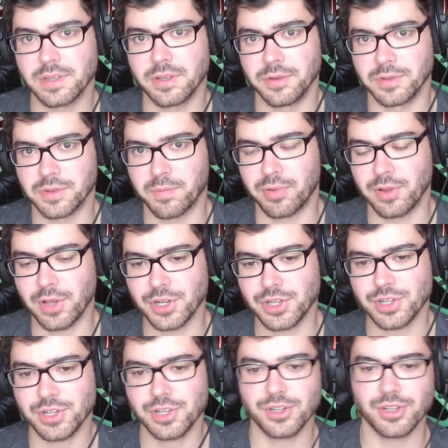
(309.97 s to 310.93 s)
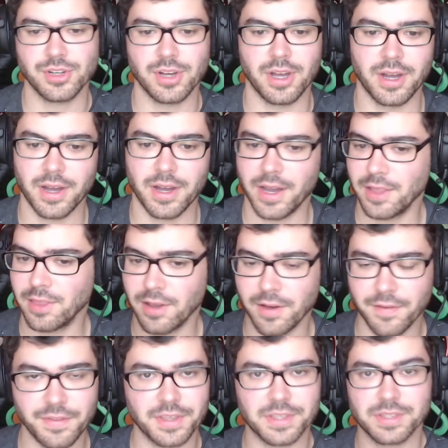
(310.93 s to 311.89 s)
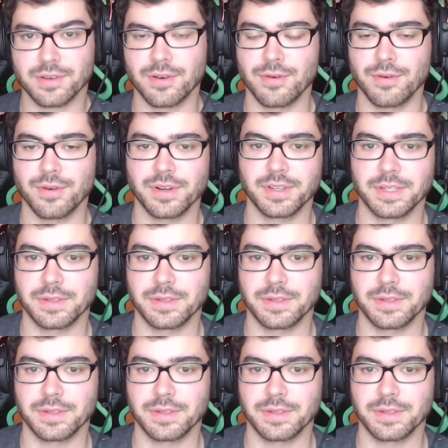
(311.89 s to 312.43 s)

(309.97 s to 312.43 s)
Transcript: It was a pleasure. I love this course.